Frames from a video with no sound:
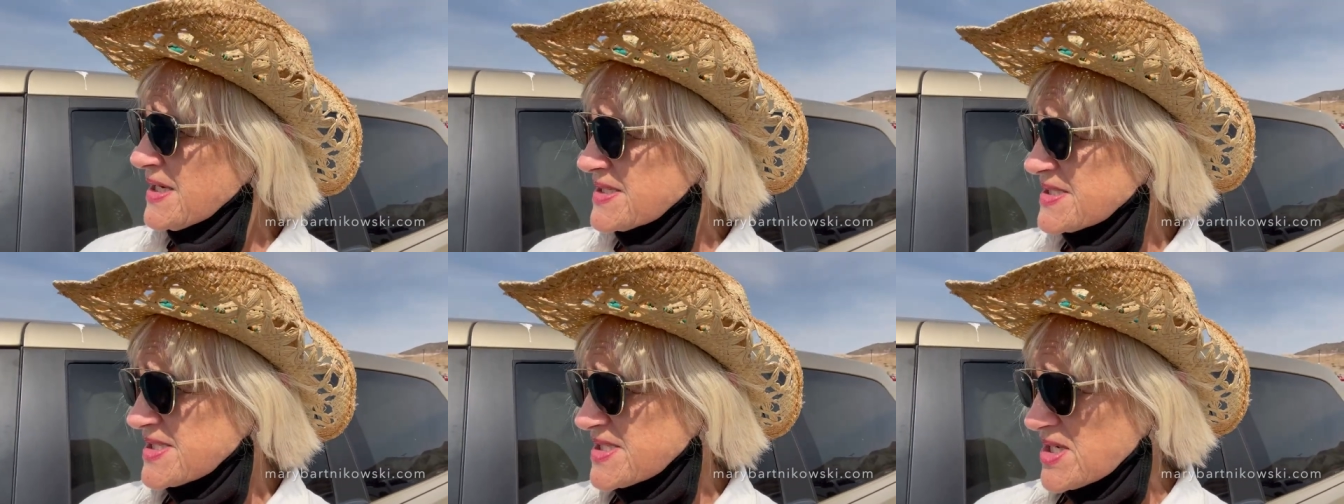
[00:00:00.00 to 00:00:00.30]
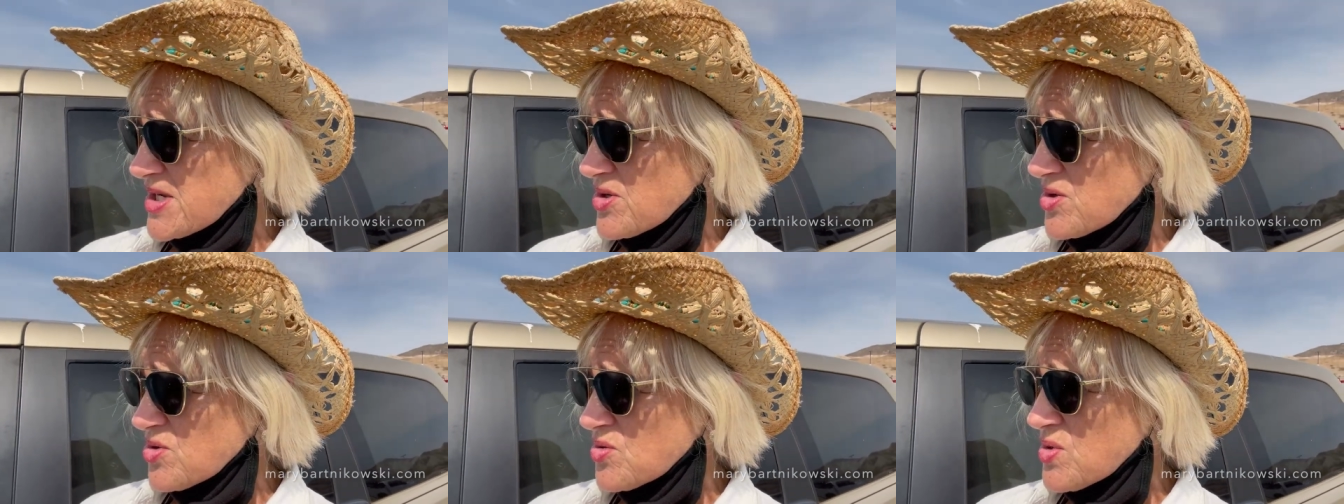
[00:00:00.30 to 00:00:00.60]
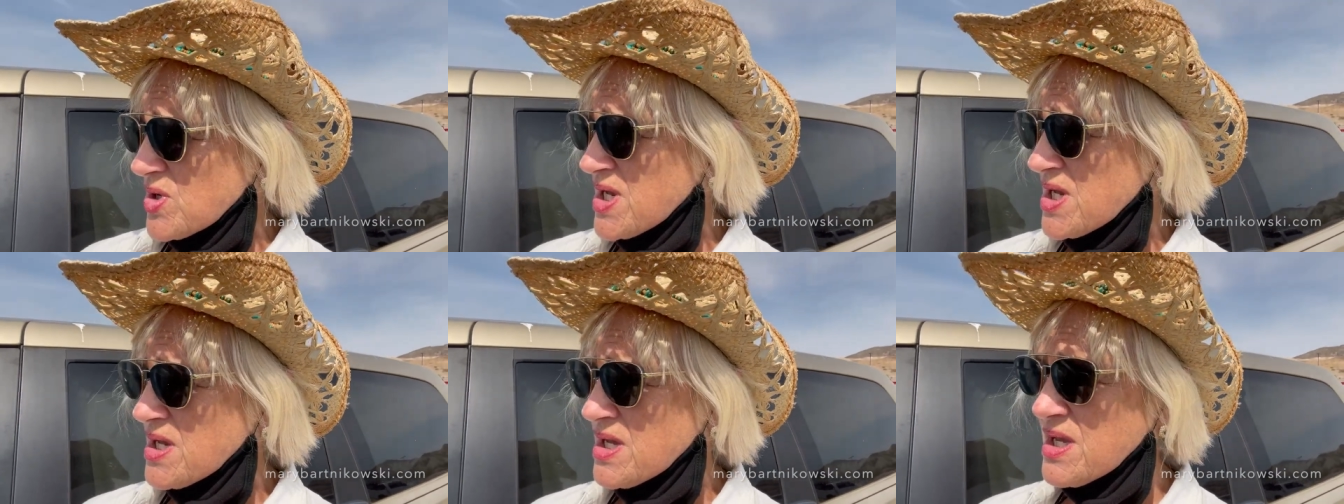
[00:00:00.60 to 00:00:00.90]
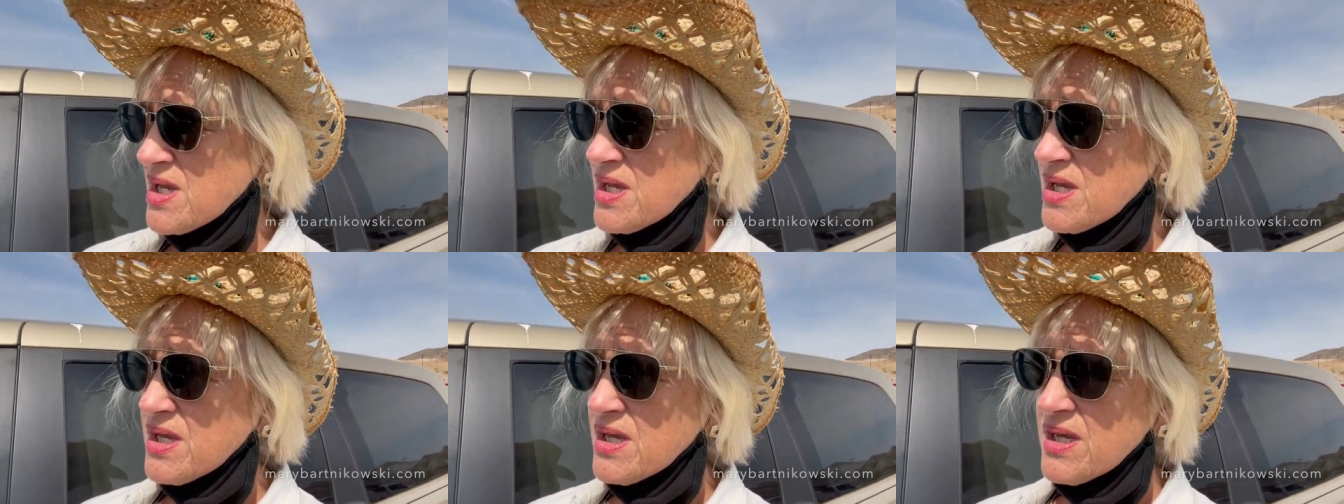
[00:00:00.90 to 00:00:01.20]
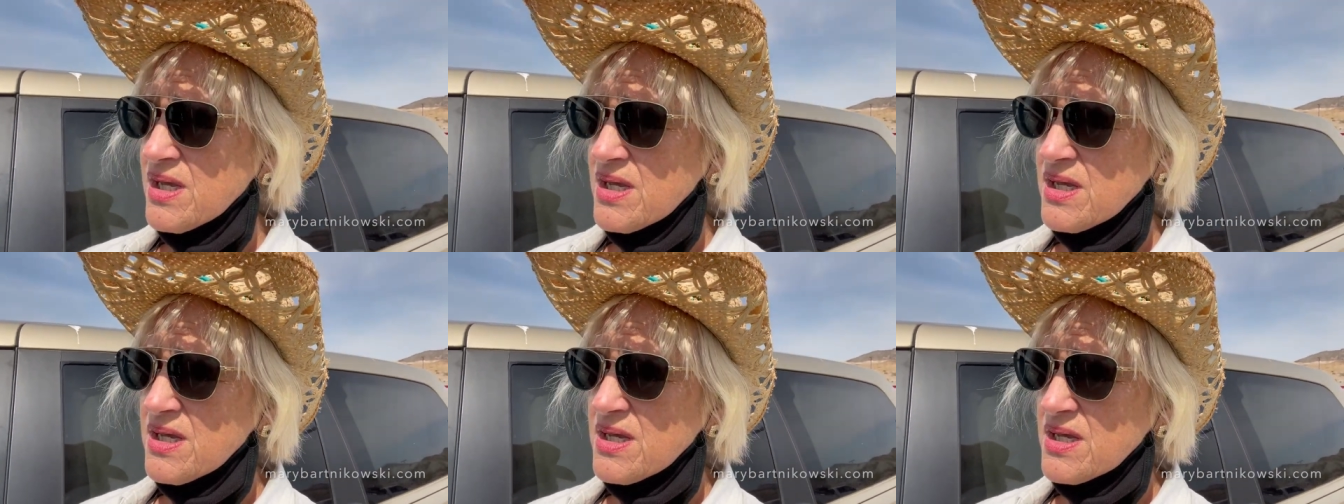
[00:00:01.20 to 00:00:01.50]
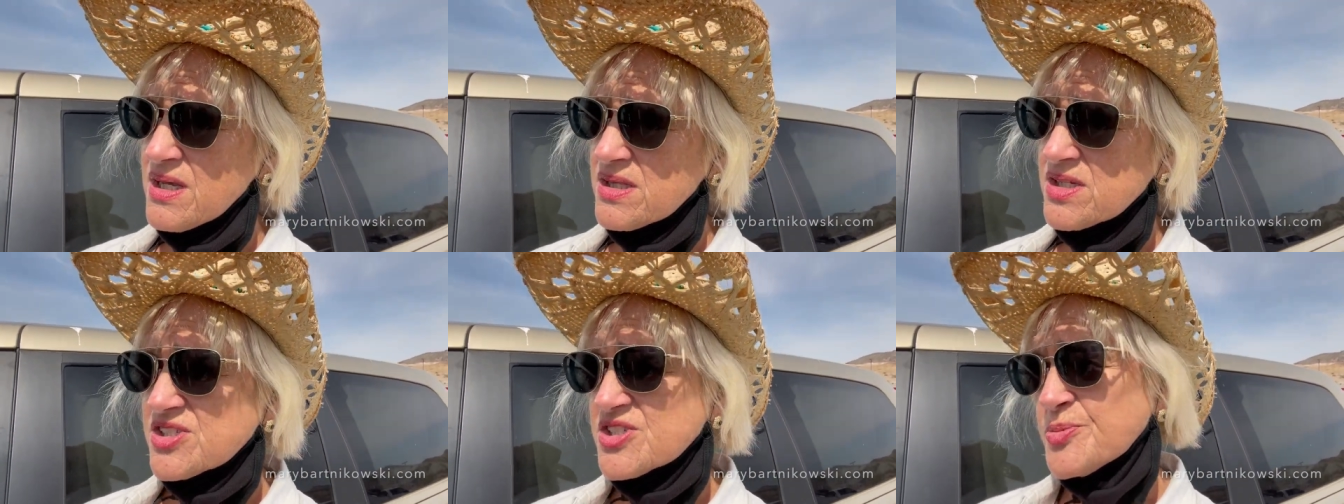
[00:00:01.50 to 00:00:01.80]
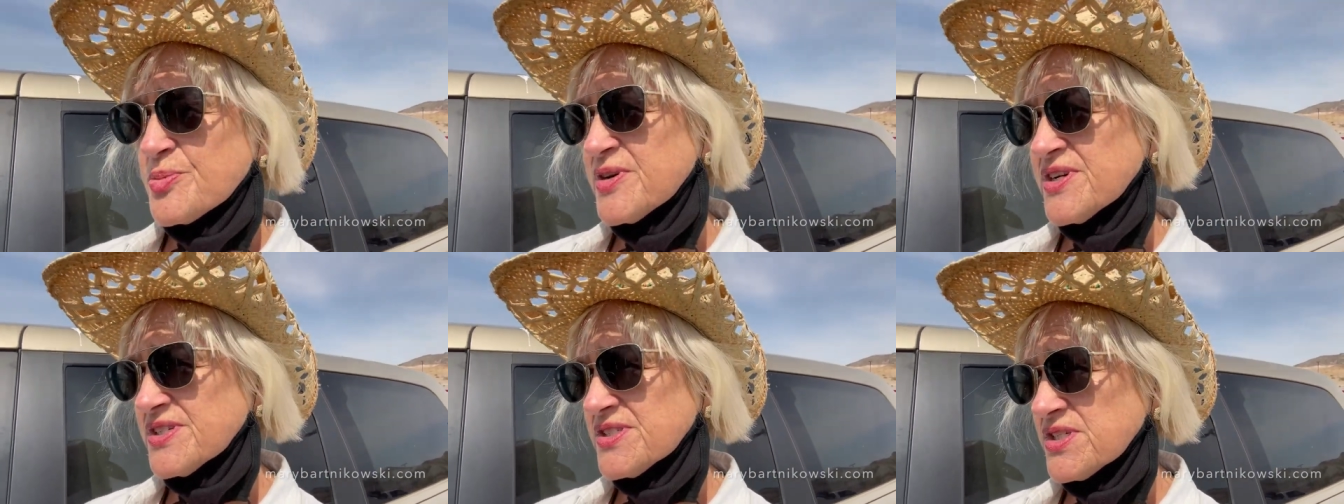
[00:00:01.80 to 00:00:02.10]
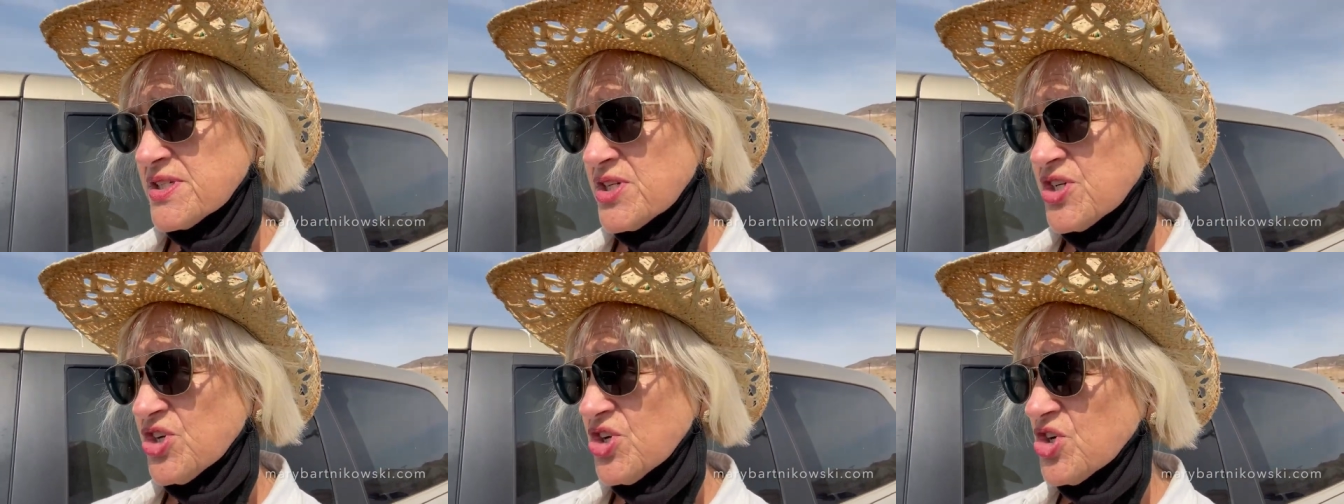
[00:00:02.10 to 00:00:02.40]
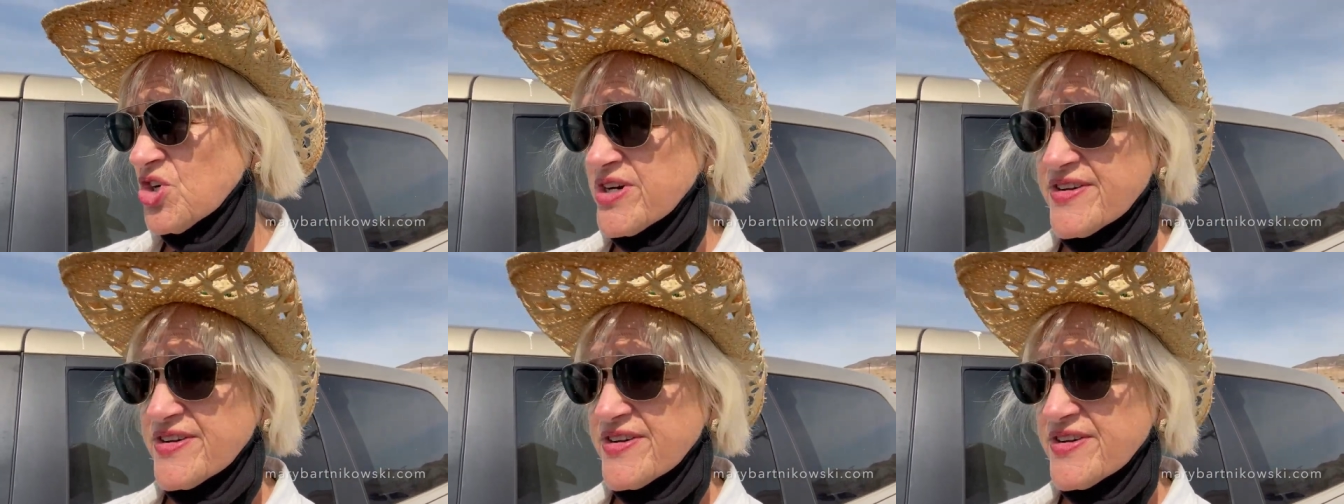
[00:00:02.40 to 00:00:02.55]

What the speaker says: So looks pretty secure,